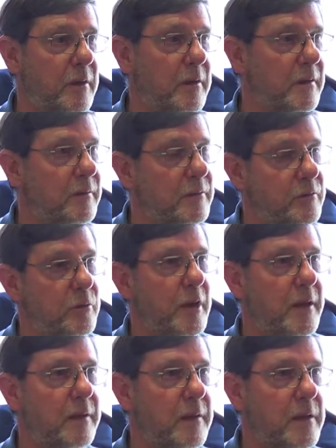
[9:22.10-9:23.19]
are
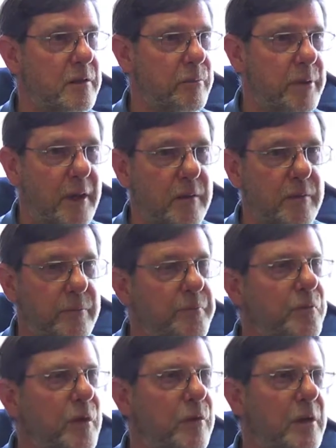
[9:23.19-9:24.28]
today. There's about
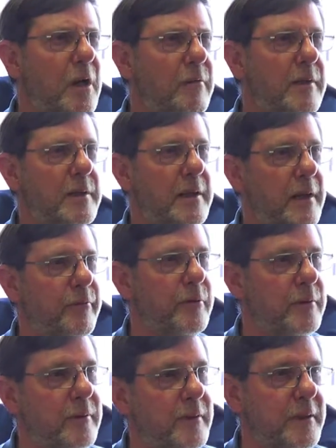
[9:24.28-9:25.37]
3 of us
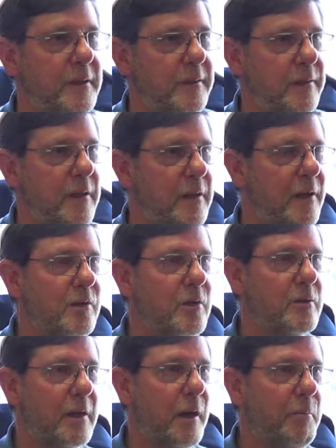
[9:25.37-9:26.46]
left. The
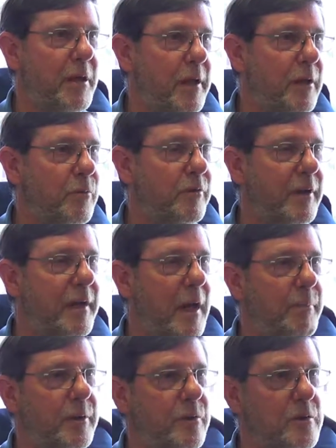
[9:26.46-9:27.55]
youngsters are coming in, we're very
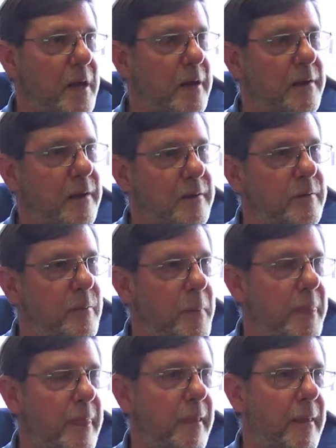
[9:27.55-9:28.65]
happy to say that.
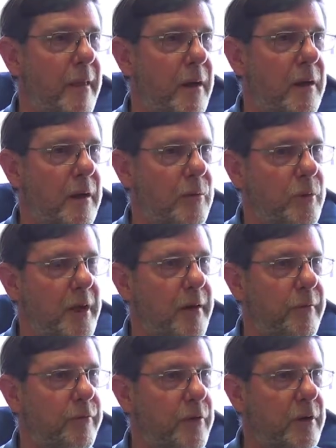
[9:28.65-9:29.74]
We
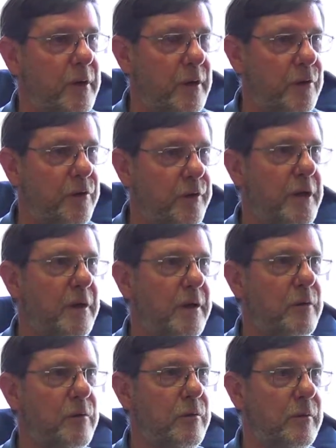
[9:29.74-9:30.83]
have 3
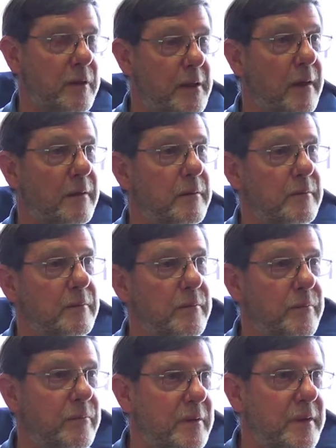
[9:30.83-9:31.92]
new, young,
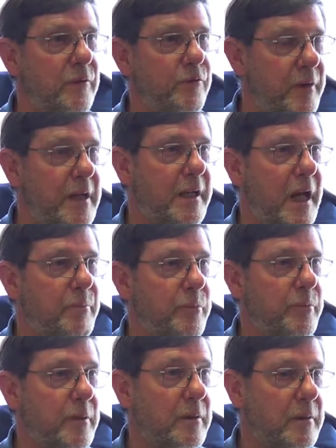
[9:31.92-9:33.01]
very
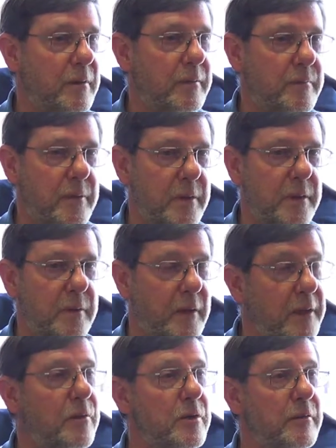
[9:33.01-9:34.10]
capable
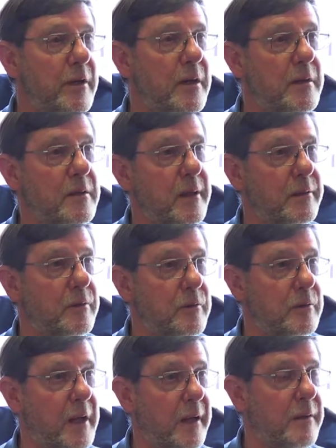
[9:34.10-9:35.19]
radio surveyors that
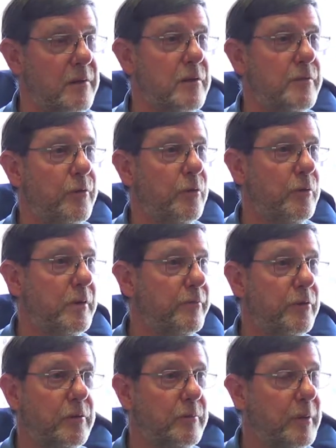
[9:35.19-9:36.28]
could carry this forward
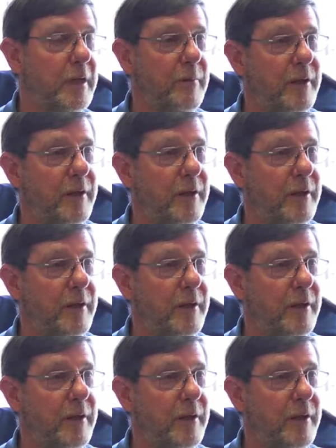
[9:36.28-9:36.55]
for many,